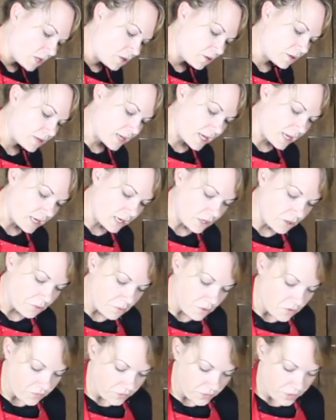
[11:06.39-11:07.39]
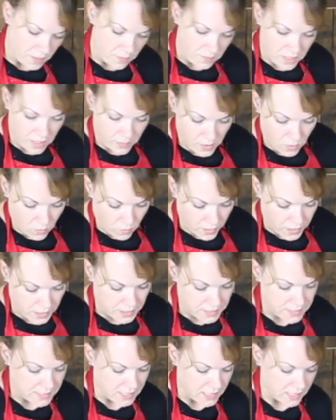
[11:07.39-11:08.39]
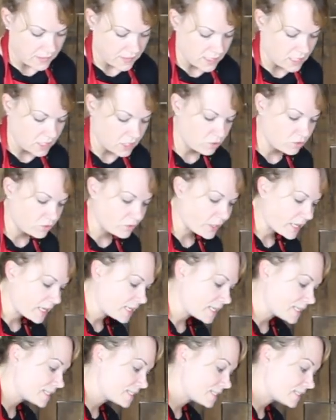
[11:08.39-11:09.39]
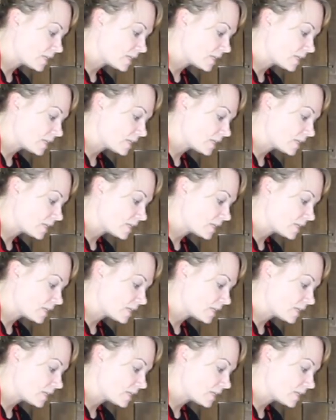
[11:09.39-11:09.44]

You can kind of go over it maybe once and then you let it